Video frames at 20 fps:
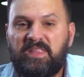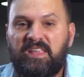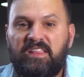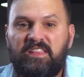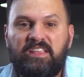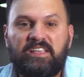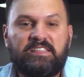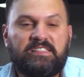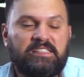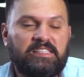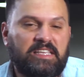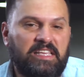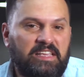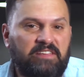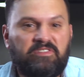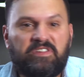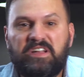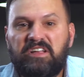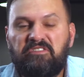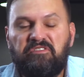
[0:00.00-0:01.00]
This
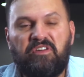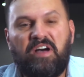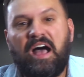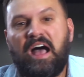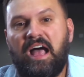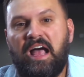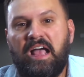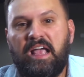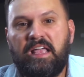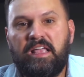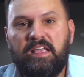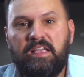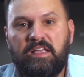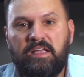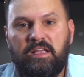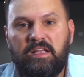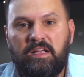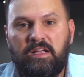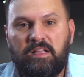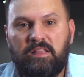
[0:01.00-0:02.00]
even if I
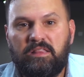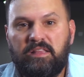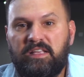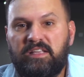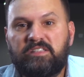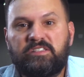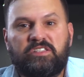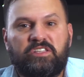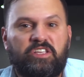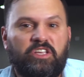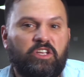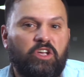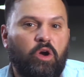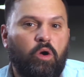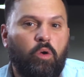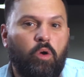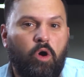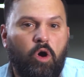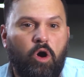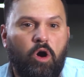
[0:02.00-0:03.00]
list can
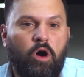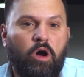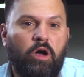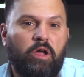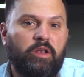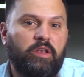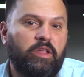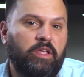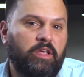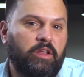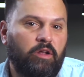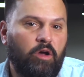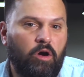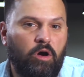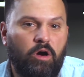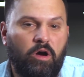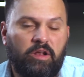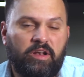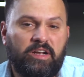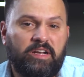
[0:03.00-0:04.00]
go on,
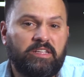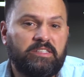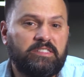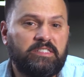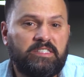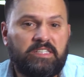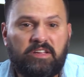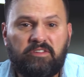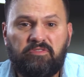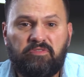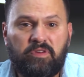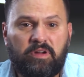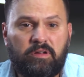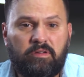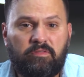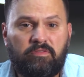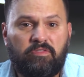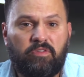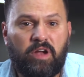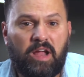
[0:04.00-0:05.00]
and it's
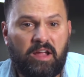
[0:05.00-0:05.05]
different for